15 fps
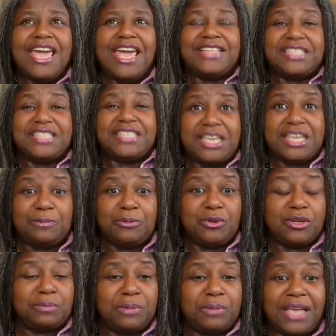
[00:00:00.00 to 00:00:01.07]
and to keep
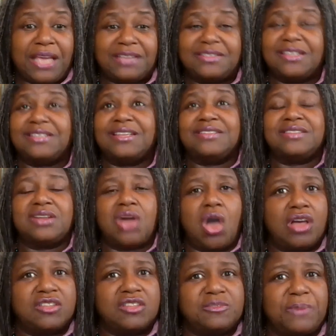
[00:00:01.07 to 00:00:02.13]
you in a place that doesn't
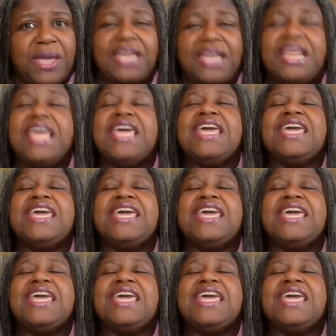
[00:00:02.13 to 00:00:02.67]
cause pain.